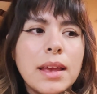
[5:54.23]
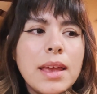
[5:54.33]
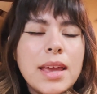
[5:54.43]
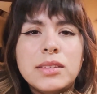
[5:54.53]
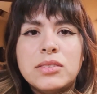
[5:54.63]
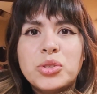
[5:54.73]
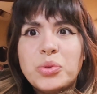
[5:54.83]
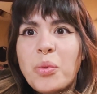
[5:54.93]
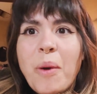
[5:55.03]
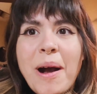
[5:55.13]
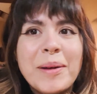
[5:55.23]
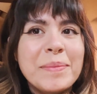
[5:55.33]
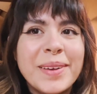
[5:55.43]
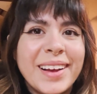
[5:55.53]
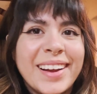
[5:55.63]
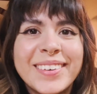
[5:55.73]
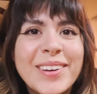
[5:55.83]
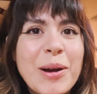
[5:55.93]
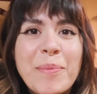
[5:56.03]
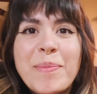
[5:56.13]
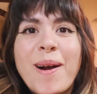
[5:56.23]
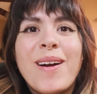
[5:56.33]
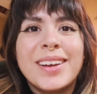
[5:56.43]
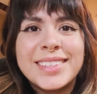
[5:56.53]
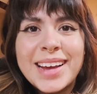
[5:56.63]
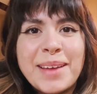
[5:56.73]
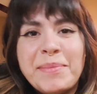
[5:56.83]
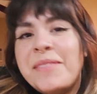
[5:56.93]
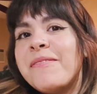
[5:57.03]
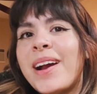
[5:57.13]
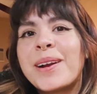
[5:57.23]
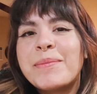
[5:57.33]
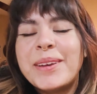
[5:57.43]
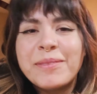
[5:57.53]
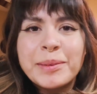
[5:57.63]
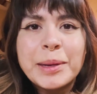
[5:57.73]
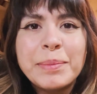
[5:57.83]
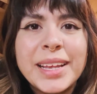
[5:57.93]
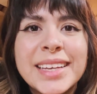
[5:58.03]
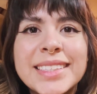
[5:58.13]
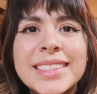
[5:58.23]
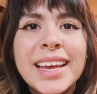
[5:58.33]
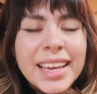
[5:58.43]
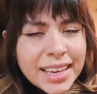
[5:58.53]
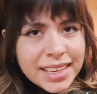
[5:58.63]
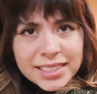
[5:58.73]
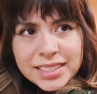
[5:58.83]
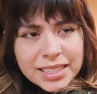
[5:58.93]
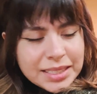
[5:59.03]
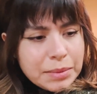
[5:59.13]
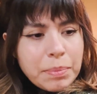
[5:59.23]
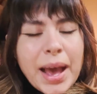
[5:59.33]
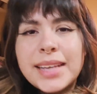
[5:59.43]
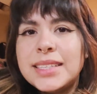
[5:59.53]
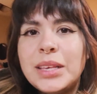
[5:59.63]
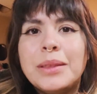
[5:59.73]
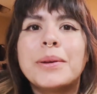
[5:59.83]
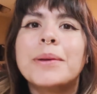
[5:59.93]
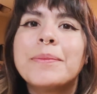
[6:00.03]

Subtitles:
a swamp, I don't know, a bog type environment for my plants. It's just passing through.